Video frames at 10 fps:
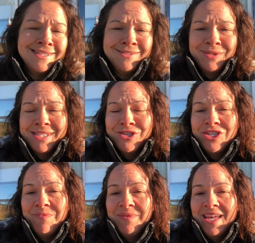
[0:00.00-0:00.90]
It was the
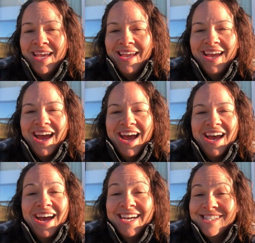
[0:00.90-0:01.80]
cheap thing,
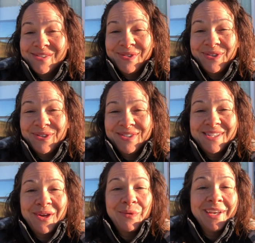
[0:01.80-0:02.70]
high school.
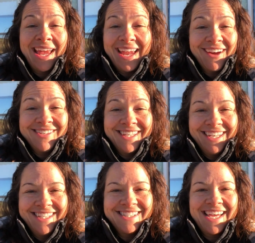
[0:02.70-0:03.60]
So we'd hang out at
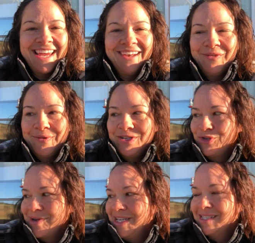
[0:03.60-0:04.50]
Denny's and we would
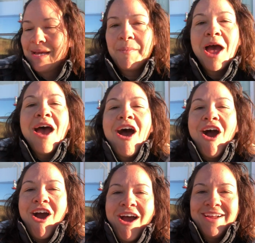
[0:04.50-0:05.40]
drink some
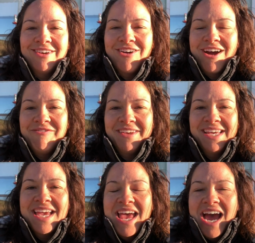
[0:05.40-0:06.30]
hot coffee.